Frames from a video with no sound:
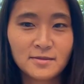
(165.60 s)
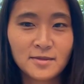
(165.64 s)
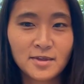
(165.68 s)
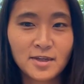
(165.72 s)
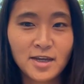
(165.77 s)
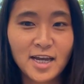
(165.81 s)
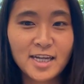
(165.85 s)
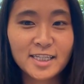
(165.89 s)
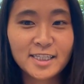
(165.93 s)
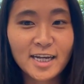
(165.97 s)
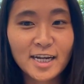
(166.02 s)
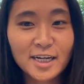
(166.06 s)

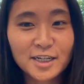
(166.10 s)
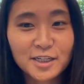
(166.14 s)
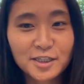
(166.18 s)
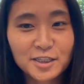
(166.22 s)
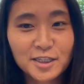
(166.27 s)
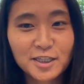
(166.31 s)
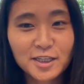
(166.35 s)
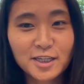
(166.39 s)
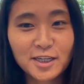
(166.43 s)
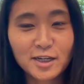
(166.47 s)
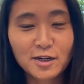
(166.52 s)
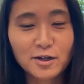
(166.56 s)
It's
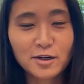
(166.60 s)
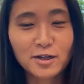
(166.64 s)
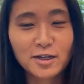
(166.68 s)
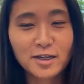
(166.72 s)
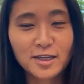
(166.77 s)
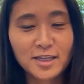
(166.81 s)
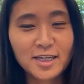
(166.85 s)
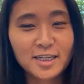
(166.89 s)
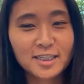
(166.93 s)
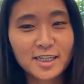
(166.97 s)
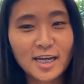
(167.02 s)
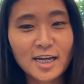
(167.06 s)
actually the
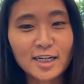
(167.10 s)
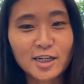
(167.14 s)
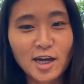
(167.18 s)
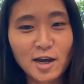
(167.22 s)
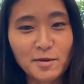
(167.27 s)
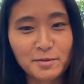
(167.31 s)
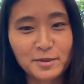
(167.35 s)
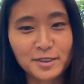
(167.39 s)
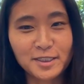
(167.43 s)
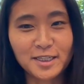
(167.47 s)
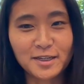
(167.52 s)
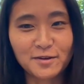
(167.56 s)
exact
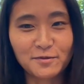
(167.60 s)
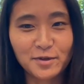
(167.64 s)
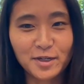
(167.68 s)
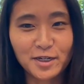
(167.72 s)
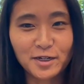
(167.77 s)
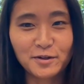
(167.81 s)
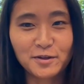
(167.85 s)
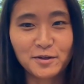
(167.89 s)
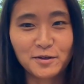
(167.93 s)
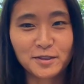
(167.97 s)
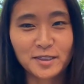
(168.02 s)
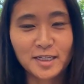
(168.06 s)
opposite. We
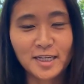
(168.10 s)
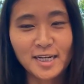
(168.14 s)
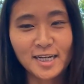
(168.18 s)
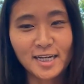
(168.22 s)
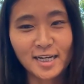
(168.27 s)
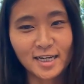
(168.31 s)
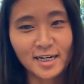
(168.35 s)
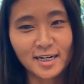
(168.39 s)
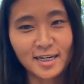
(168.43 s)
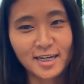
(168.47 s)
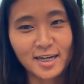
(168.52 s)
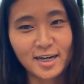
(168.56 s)
don't use any
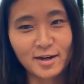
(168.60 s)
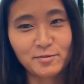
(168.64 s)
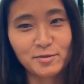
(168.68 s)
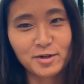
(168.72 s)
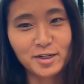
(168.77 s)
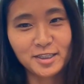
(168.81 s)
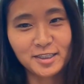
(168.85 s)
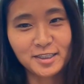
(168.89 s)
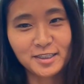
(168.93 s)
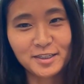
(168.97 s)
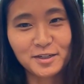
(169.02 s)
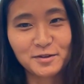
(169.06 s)
kind of
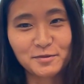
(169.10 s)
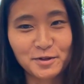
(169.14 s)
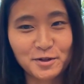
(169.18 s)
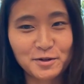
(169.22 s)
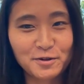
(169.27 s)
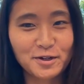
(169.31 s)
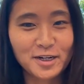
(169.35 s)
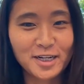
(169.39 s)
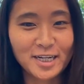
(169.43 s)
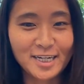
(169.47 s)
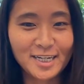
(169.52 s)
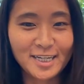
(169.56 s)
cameras to
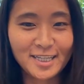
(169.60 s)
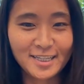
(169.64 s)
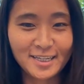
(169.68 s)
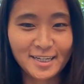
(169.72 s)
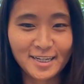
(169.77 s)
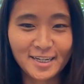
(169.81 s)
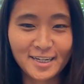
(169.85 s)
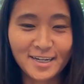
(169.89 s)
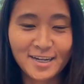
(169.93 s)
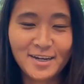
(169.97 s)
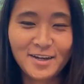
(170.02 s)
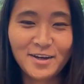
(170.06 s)
record
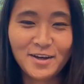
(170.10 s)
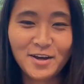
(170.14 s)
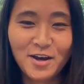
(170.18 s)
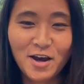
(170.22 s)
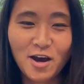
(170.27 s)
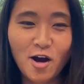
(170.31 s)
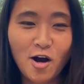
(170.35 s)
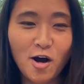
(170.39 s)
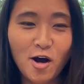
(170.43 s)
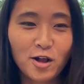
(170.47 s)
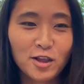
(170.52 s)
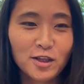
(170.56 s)
anything.
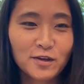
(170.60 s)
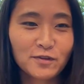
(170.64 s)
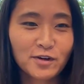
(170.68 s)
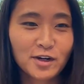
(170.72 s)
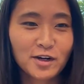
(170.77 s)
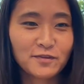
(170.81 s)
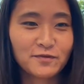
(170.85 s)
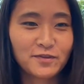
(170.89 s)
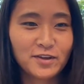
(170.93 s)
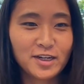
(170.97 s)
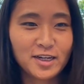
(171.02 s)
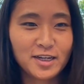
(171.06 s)
All of
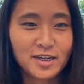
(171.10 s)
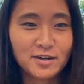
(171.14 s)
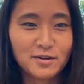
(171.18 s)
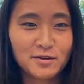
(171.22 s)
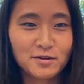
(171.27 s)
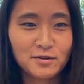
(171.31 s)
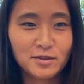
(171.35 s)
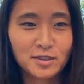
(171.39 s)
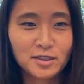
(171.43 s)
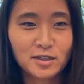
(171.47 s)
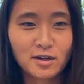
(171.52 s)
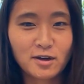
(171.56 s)
our
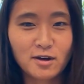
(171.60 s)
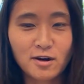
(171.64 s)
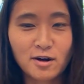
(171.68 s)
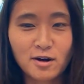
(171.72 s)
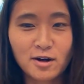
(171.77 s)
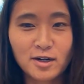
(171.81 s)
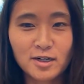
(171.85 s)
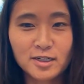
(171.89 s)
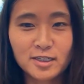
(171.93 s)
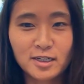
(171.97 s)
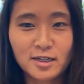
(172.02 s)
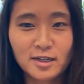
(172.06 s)
videos
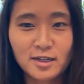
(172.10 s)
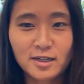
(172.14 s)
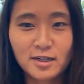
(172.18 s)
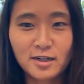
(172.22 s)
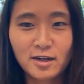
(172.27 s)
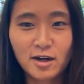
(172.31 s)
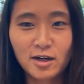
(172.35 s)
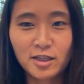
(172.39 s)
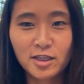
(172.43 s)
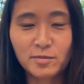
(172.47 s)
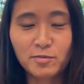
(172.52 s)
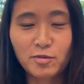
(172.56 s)
are done
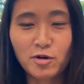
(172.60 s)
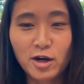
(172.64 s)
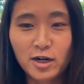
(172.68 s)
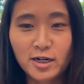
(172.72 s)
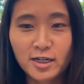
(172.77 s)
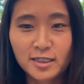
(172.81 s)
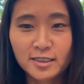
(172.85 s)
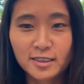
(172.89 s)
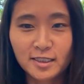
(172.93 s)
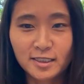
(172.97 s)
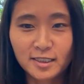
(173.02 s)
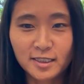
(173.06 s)
on the
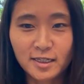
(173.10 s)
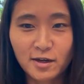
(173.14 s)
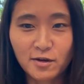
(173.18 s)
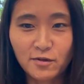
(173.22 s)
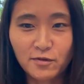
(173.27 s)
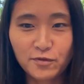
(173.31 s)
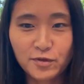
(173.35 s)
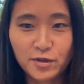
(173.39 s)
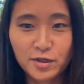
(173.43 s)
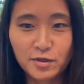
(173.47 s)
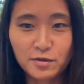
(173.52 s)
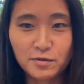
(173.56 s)
product
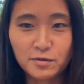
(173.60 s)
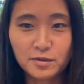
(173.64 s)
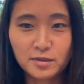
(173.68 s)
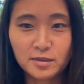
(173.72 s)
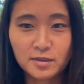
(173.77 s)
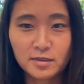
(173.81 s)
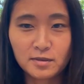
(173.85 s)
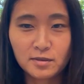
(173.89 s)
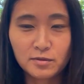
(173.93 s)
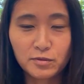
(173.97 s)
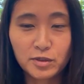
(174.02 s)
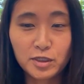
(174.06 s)
itself.
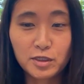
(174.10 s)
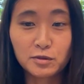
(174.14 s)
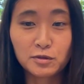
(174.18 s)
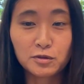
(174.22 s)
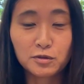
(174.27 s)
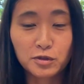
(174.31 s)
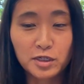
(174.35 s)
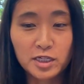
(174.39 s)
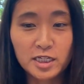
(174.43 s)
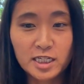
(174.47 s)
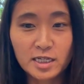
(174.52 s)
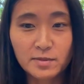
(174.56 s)
We do
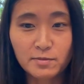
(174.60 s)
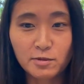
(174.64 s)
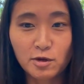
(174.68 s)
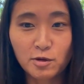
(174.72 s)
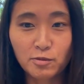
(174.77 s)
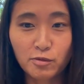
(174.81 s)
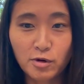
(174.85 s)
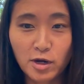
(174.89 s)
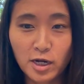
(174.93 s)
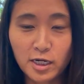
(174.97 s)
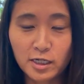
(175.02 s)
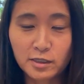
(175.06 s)
screen demo
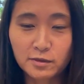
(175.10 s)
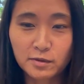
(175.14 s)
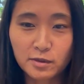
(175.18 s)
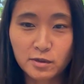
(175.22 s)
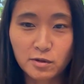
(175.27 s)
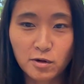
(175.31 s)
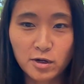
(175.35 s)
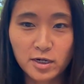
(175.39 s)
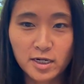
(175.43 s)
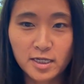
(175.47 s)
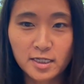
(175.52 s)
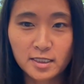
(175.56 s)
product
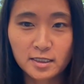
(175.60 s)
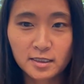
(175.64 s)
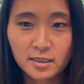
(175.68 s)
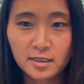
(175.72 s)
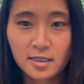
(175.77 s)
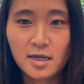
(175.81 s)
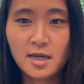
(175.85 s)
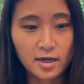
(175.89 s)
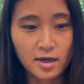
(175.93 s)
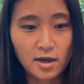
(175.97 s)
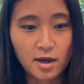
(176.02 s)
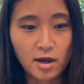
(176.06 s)
recordings.
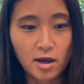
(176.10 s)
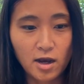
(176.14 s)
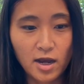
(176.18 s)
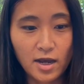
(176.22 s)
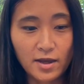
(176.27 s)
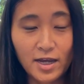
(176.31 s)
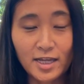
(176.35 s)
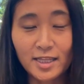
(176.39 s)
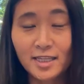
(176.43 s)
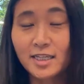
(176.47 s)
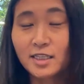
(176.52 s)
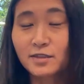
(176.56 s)

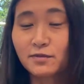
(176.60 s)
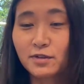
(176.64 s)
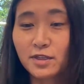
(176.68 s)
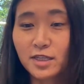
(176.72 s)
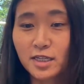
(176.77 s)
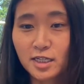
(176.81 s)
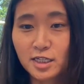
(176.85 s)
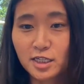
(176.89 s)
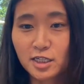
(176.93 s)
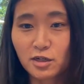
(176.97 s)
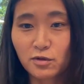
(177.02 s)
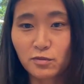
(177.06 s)
At least for
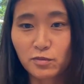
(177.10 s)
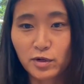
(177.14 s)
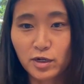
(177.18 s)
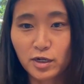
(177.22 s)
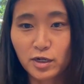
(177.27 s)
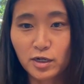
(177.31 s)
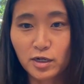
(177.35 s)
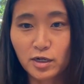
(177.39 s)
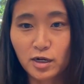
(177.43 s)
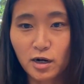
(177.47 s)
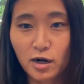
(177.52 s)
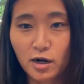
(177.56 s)
this
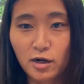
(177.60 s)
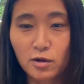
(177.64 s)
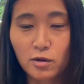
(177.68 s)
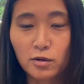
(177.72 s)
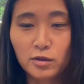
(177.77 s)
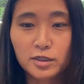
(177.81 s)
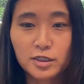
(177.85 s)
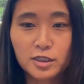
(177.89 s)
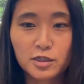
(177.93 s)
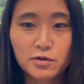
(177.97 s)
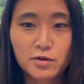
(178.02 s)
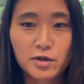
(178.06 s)
year, our goal
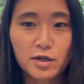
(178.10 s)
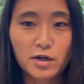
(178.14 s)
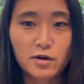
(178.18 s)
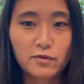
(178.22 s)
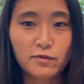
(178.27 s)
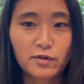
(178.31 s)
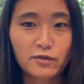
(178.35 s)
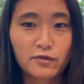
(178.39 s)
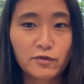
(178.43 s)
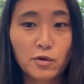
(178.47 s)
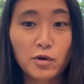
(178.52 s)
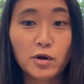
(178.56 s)
is to create
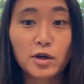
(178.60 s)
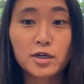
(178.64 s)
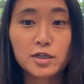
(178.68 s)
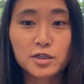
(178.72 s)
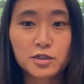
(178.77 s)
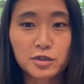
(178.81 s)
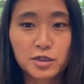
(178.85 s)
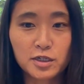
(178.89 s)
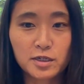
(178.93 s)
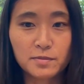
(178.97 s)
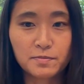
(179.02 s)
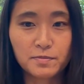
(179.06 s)
over
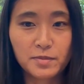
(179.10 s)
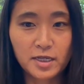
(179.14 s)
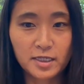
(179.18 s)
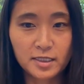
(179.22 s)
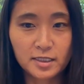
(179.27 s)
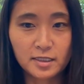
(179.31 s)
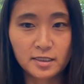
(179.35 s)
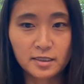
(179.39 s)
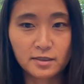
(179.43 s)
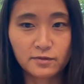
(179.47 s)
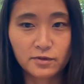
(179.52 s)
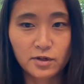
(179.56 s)
400 pieces of